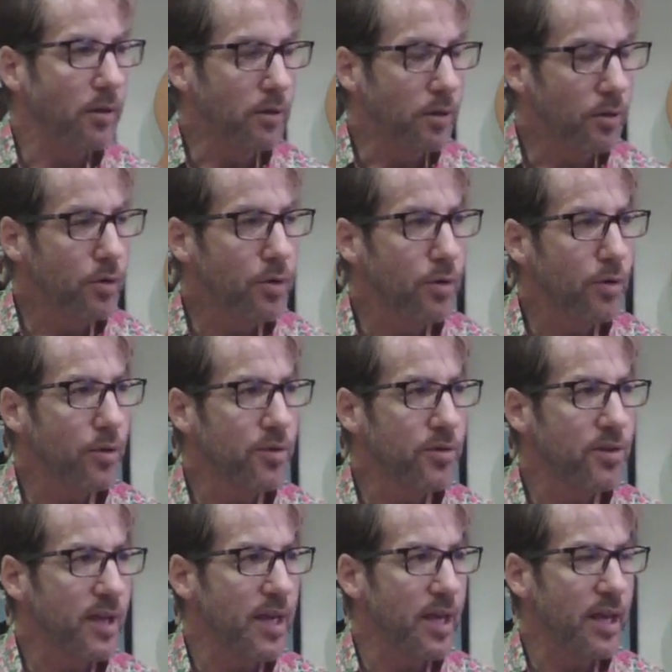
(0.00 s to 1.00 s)

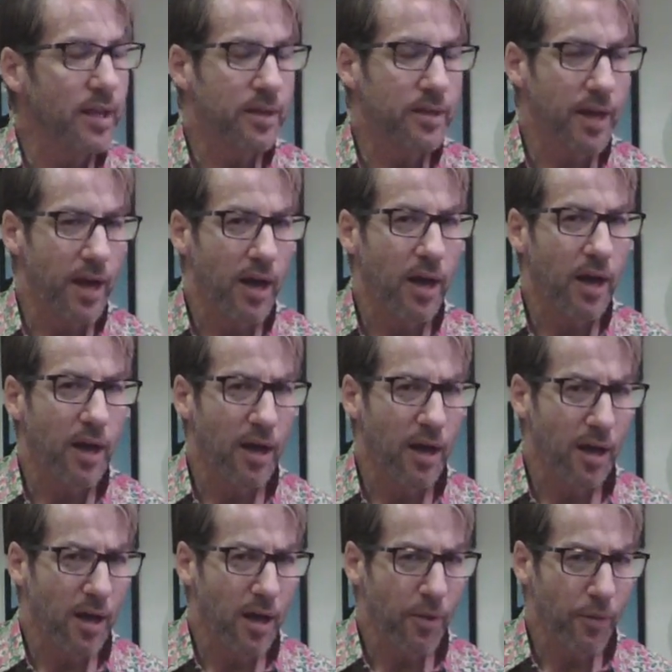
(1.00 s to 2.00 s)
losing
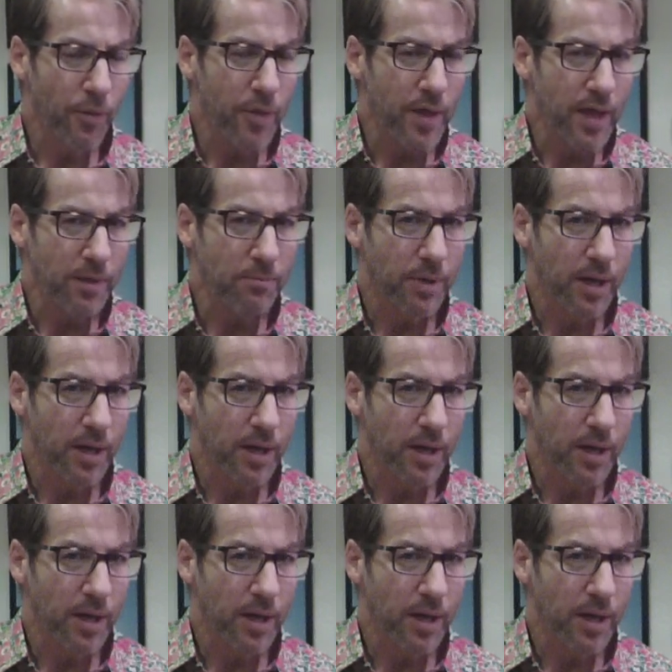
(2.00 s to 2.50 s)
nothing